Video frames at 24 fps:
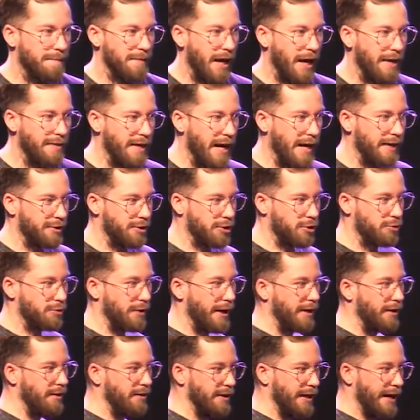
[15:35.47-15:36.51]
And that
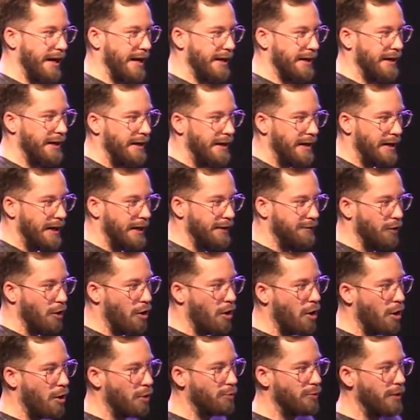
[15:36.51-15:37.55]
trail leg is
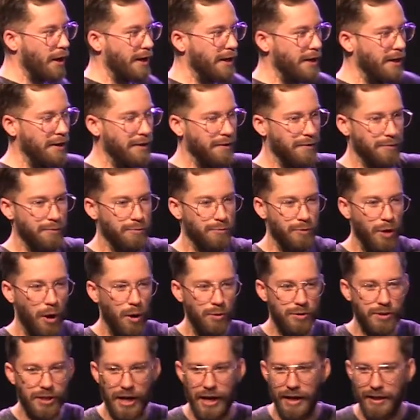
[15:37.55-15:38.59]
already
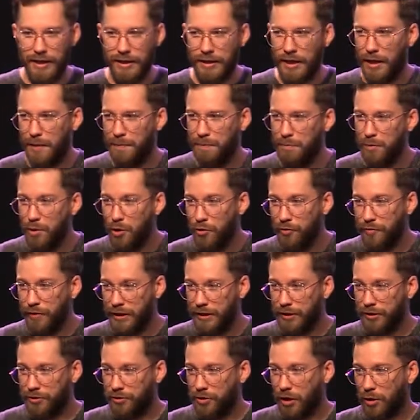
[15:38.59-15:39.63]
rotating and
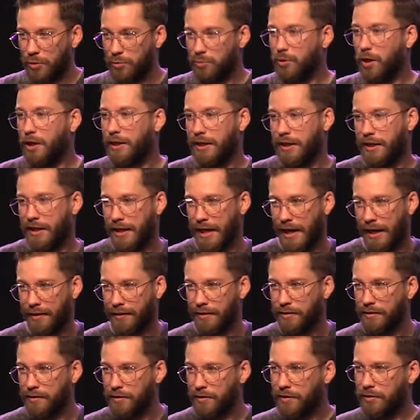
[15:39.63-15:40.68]
moving to start running again.
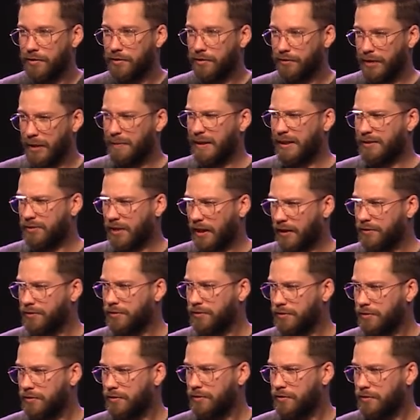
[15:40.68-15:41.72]
Does that make
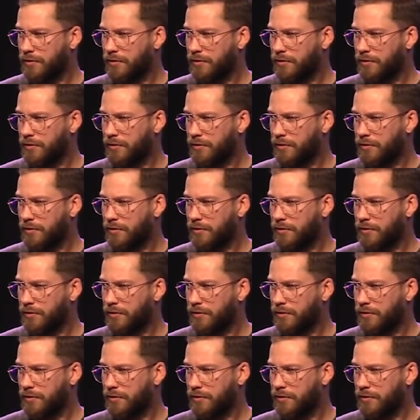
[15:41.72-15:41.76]
sense?